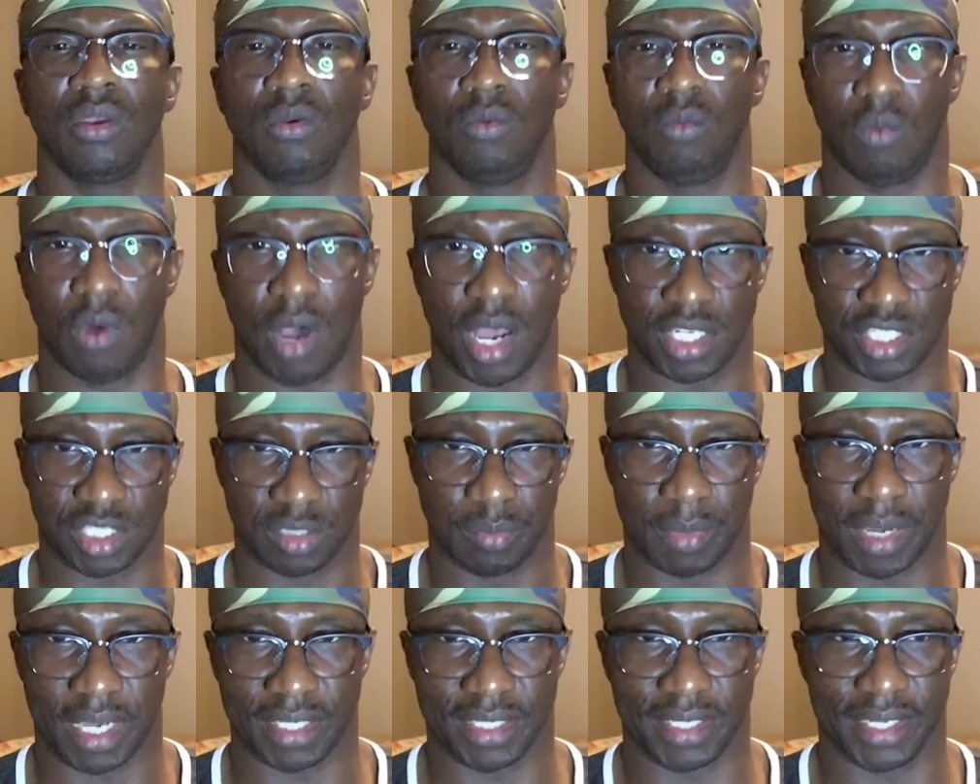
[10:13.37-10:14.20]
watch
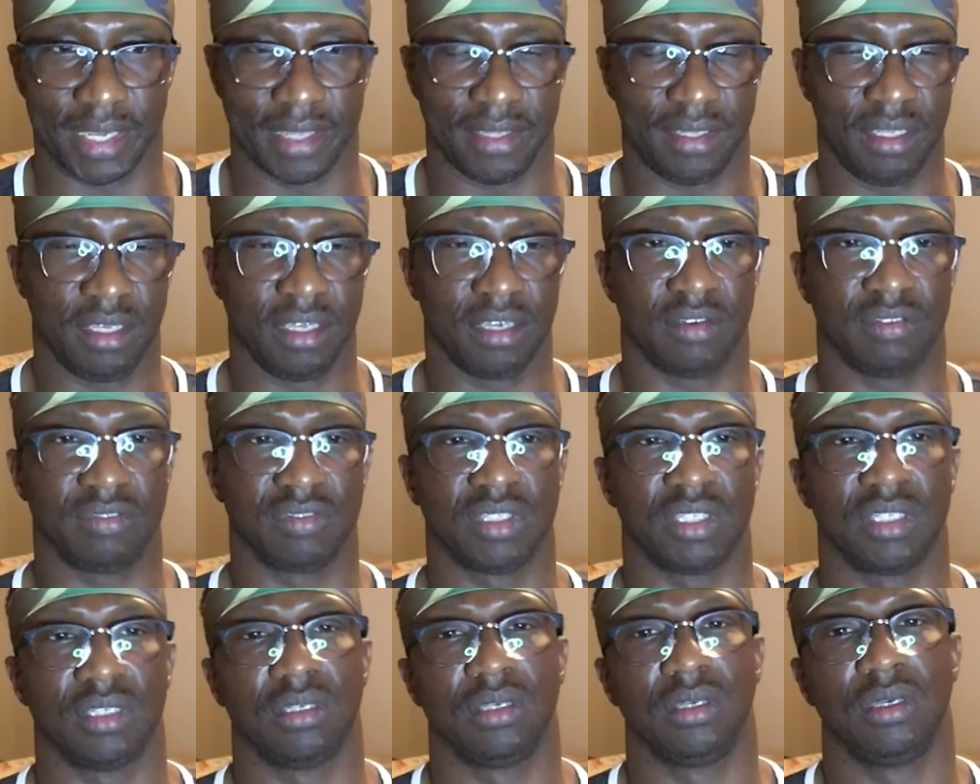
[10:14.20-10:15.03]
my deadlift,
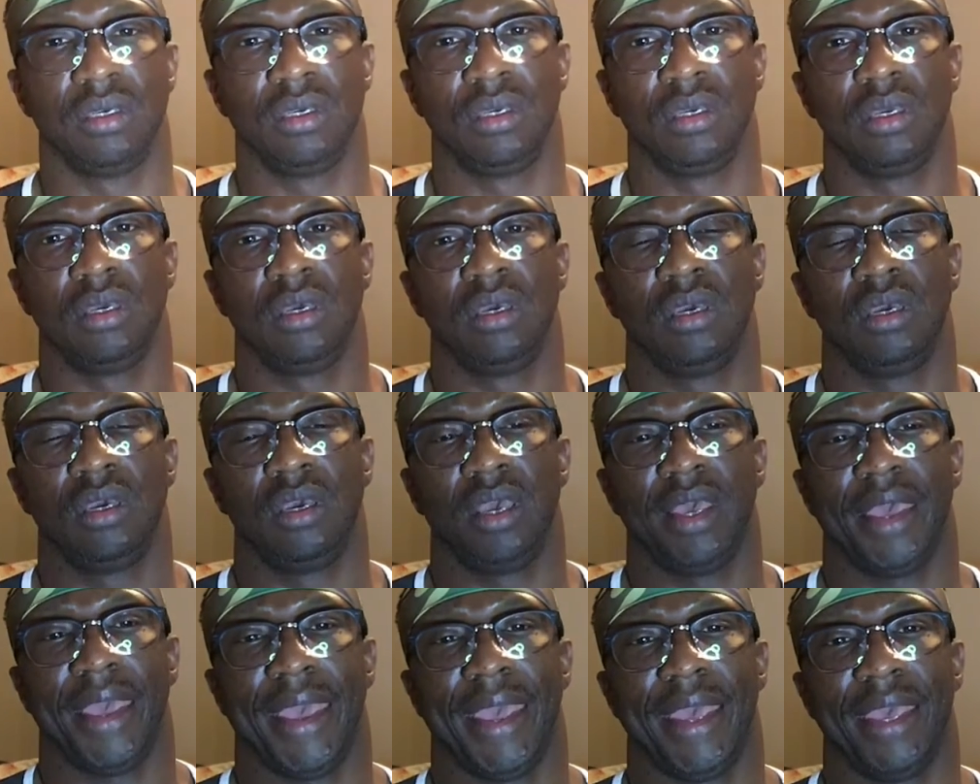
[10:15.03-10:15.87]

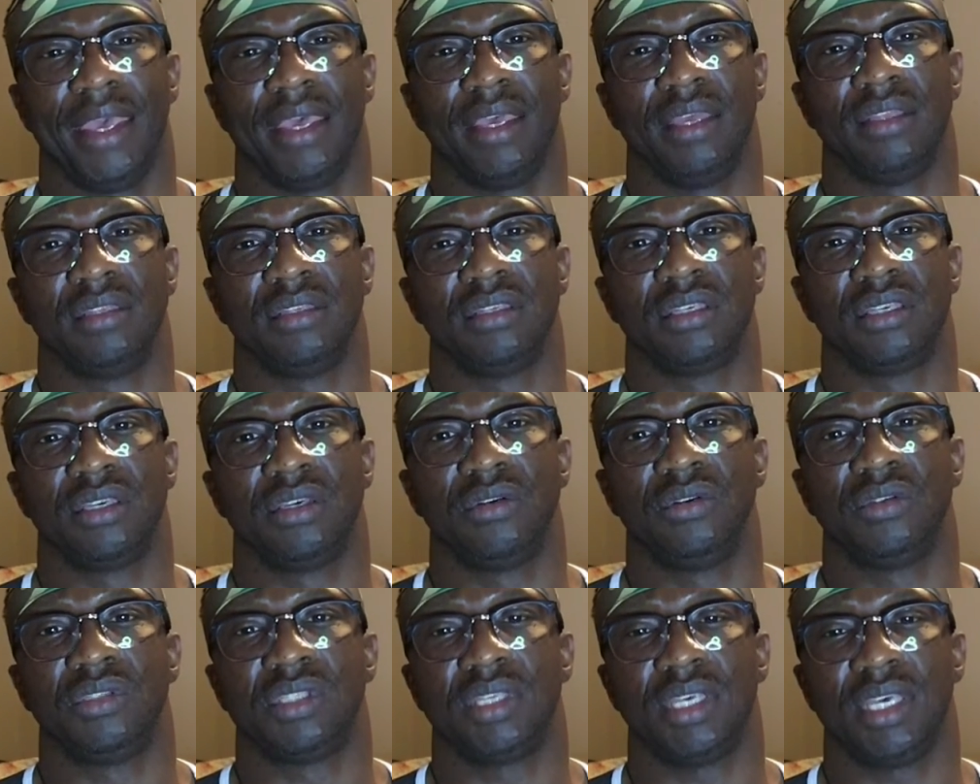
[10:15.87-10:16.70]
and
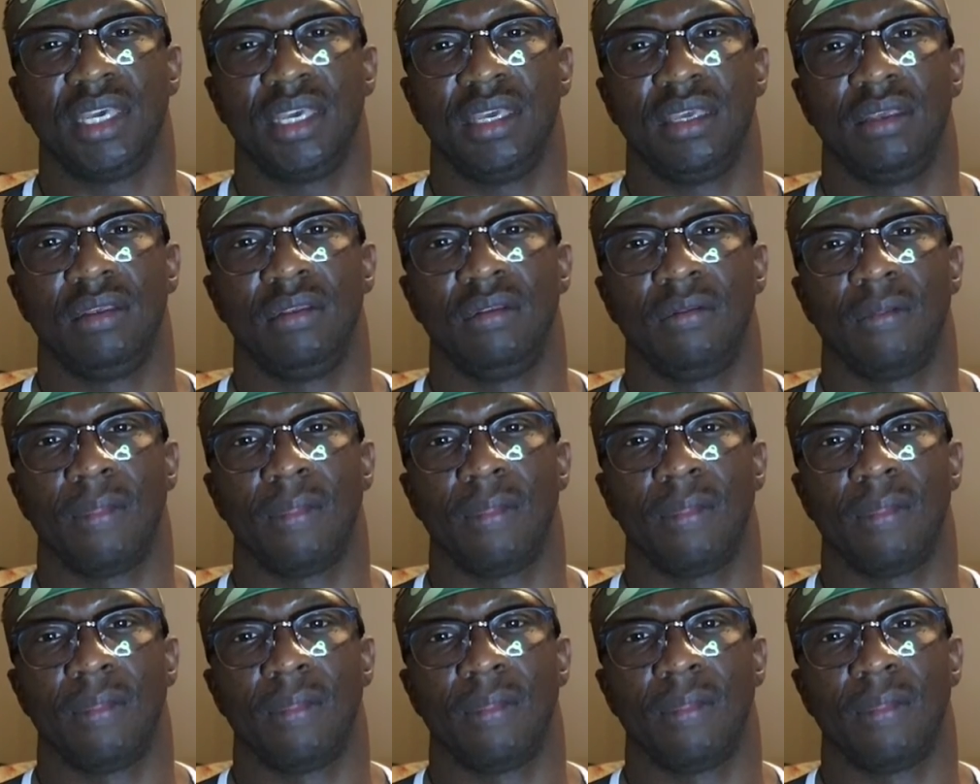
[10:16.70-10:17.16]
you see